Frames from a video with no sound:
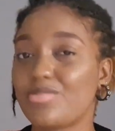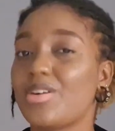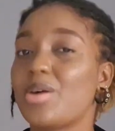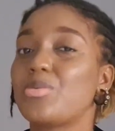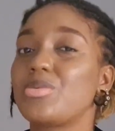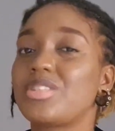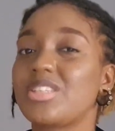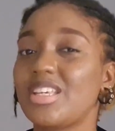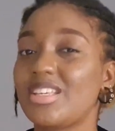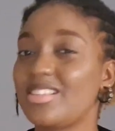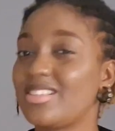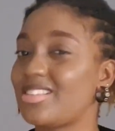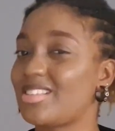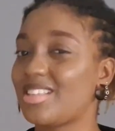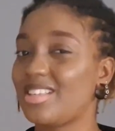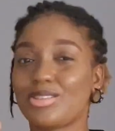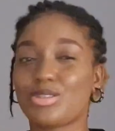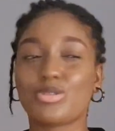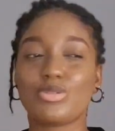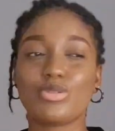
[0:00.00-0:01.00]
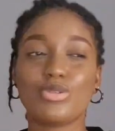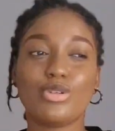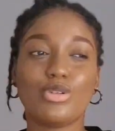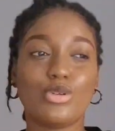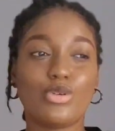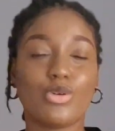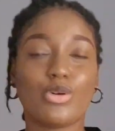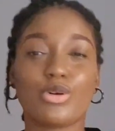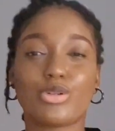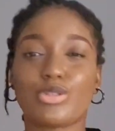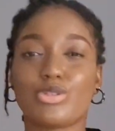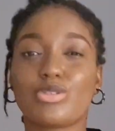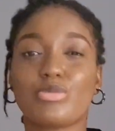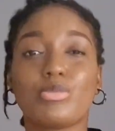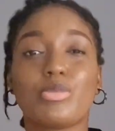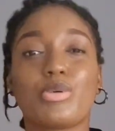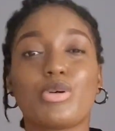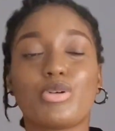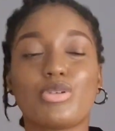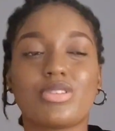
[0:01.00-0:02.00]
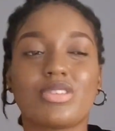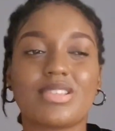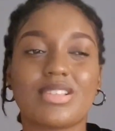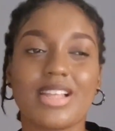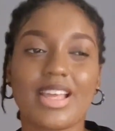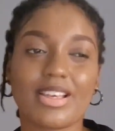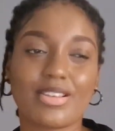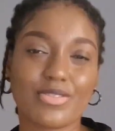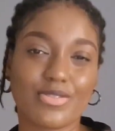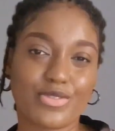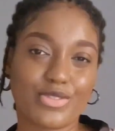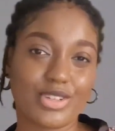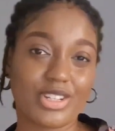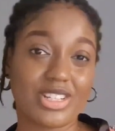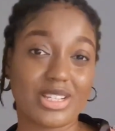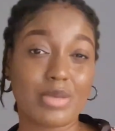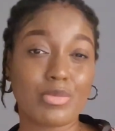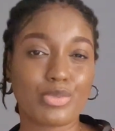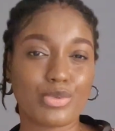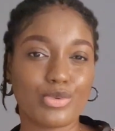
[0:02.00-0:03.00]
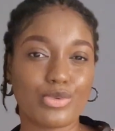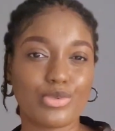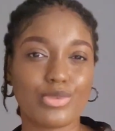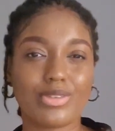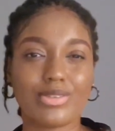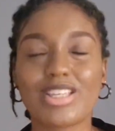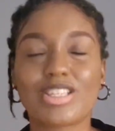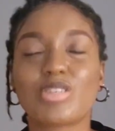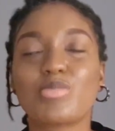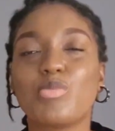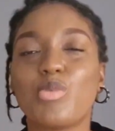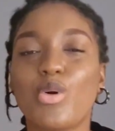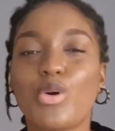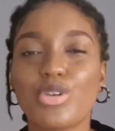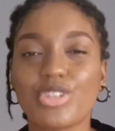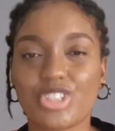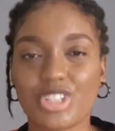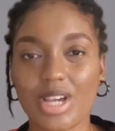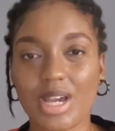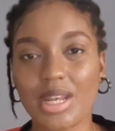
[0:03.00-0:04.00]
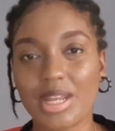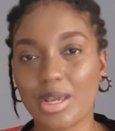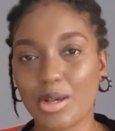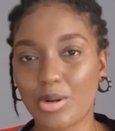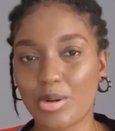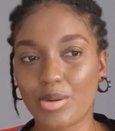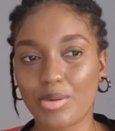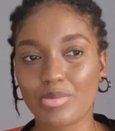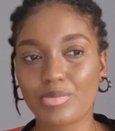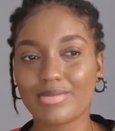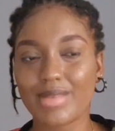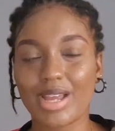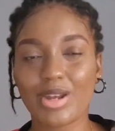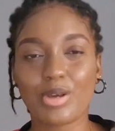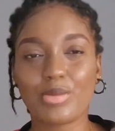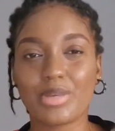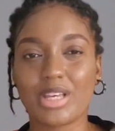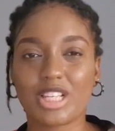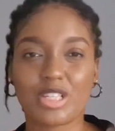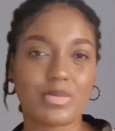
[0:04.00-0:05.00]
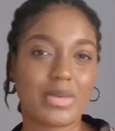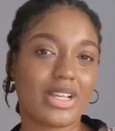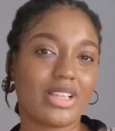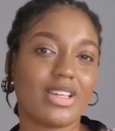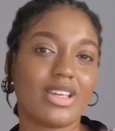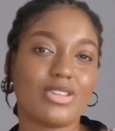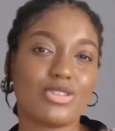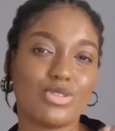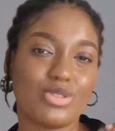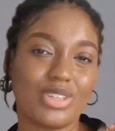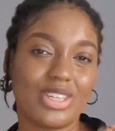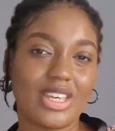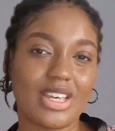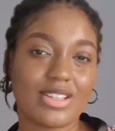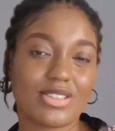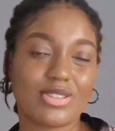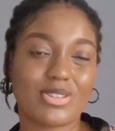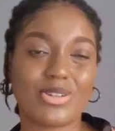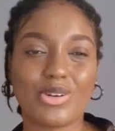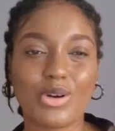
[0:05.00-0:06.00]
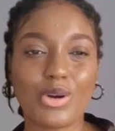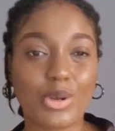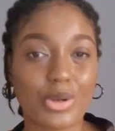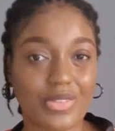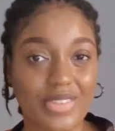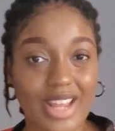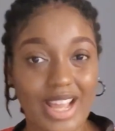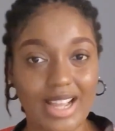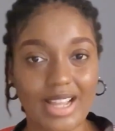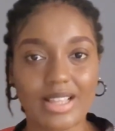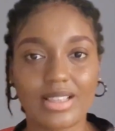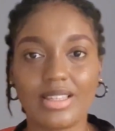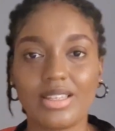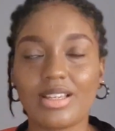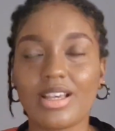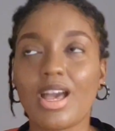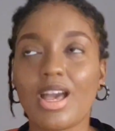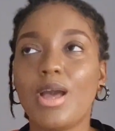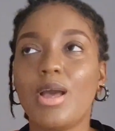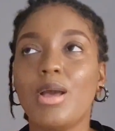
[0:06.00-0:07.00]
I won't say it's too low or too small, because, like, for example, a small channel may not be expected to get all of that click,